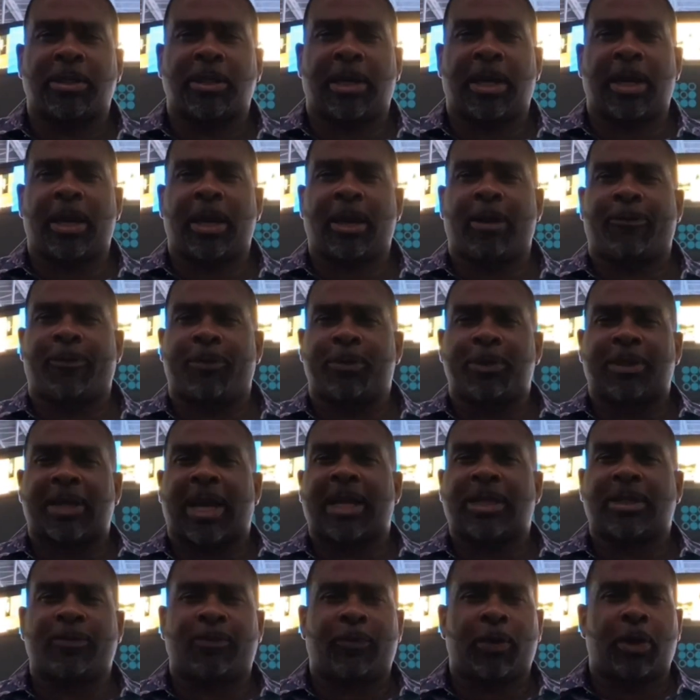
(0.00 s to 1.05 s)
to get here from
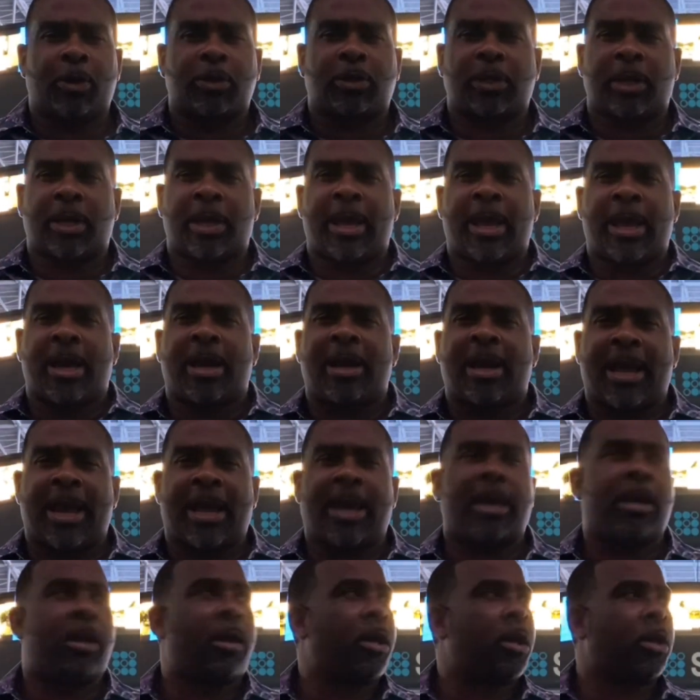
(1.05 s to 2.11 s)
Jacksonville to
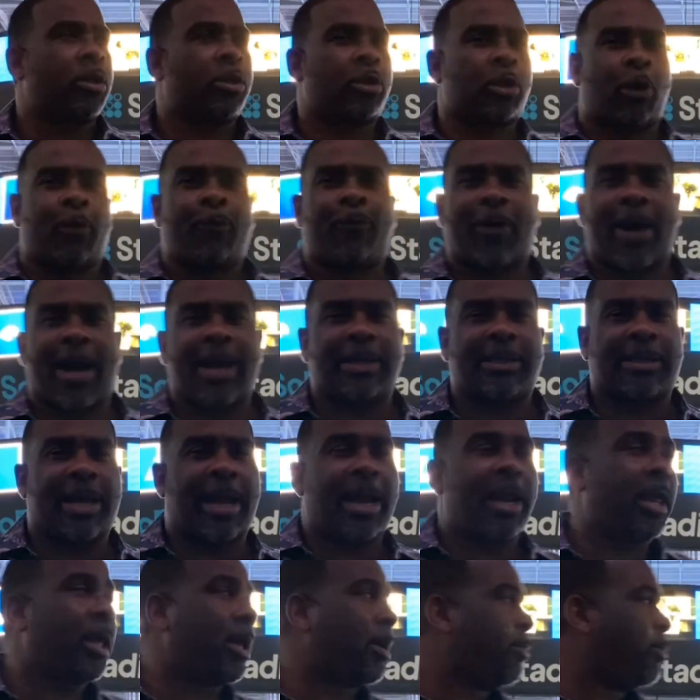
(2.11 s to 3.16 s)
LA, SoFi
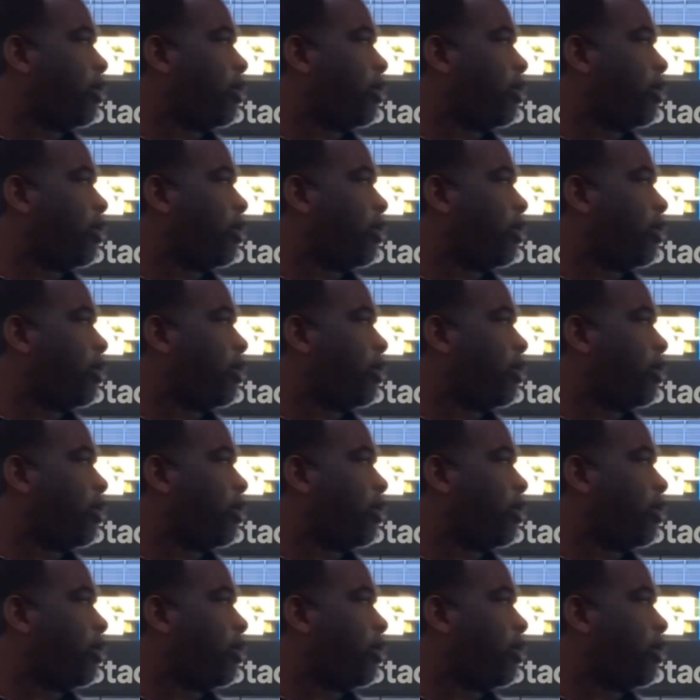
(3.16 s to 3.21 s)
Stadium.